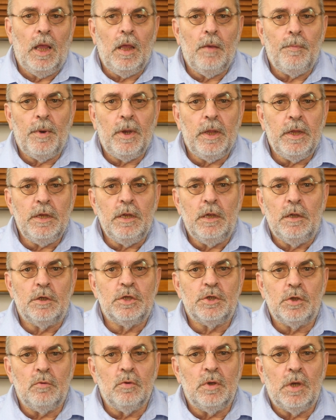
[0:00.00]
AirPlay,
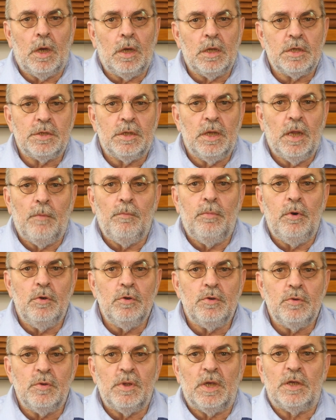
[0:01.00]
Songcast and
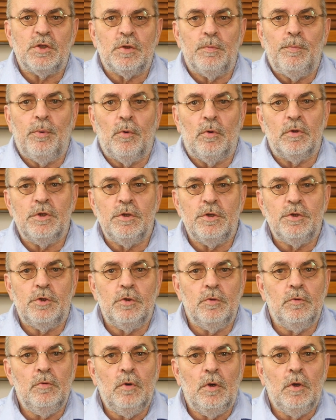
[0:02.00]
Bluetooth are supported
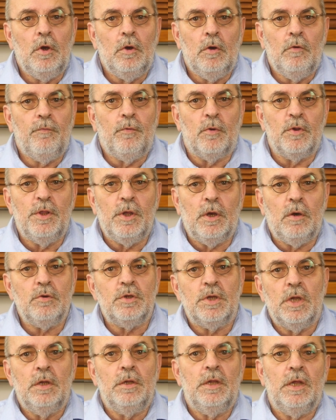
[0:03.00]
too for
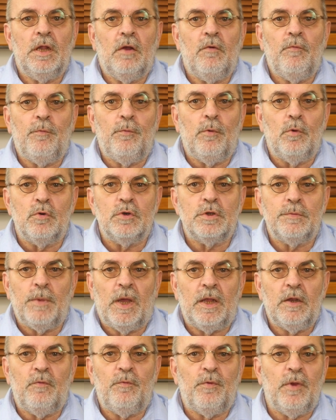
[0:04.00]
those that are forced
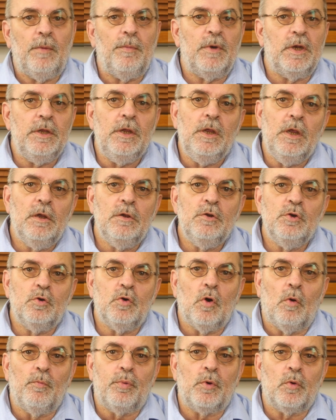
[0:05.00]
by the family to
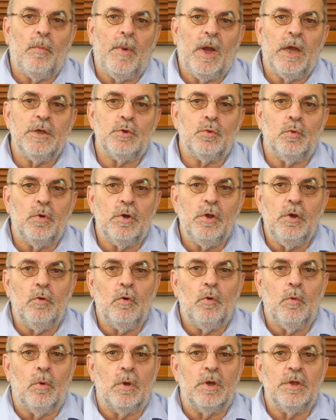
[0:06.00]
compromise audio
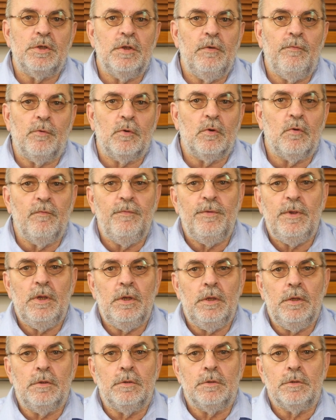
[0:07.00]
quality for
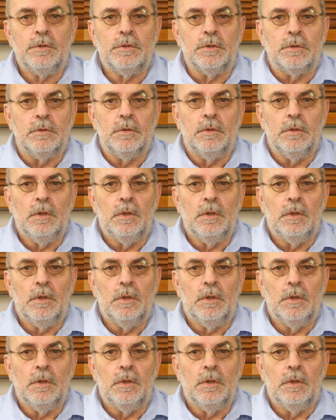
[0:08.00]
convenience.